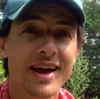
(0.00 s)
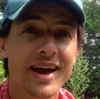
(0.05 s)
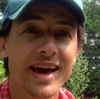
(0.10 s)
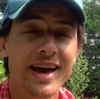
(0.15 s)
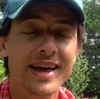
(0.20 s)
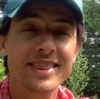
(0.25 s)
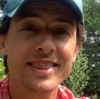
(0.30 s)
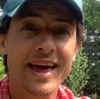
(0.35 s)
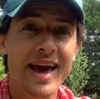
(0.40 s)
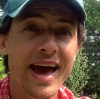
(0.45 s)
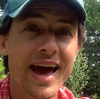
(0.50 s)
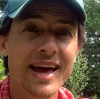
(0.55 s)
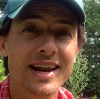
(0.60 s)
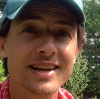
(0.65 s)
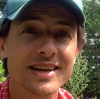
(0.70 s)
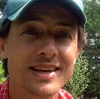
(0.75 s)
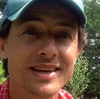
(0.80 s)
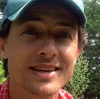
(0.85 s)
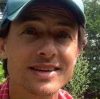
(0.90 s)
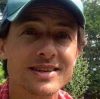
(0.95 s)
And that
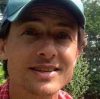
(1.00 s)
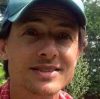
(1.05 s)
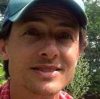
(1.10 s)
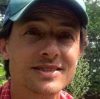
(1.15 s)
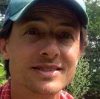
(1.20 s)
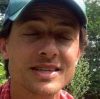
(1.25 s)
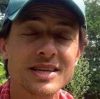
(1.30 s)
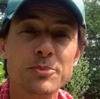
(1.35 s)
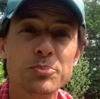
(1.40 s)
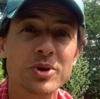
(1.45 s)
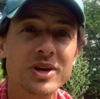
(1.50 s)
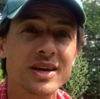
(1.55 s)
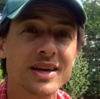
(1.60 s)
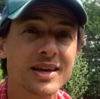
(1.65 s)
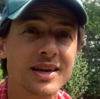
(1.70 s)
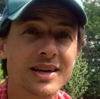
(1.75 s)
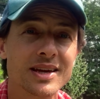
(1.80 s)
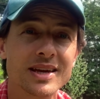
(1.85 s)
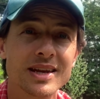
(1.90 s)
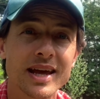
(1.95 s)
is deepening
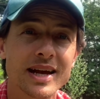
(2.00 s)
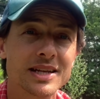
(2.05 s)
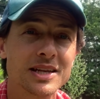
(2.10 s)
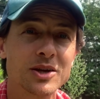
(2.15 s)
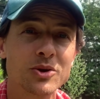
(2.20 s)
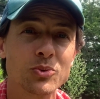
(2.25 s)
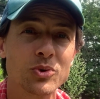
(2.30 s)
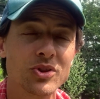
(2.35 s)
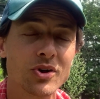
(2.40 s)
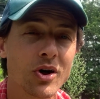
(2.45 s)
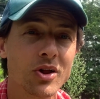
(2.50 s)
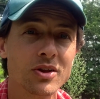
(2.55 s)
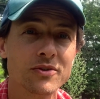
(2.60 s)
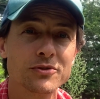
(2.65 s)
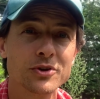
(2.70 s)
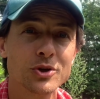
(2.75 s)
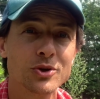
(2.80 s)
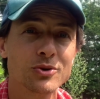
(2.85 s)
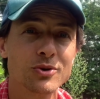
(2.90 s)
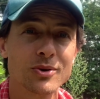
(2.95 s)
and connecting with all of
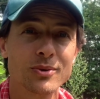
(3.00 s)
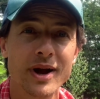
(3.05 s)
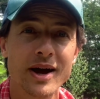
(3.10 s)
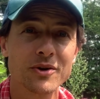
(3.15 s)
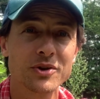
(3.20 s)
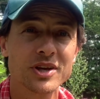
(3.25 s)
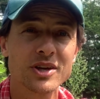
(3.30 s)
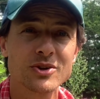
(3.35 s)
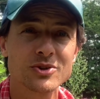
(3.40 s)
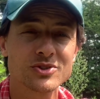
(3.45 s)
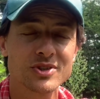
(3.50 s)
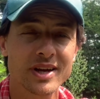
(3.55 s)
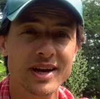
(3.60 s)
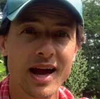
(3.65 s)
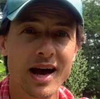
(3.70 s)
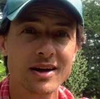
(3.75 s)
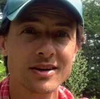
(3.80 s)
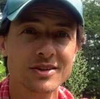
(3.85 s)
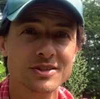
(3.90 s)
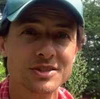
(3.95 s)
you around
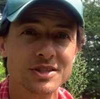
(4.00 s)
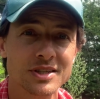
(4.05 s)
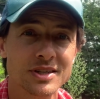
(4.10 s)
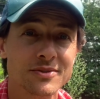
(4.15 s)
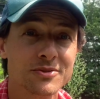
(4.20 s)
eco-psychology,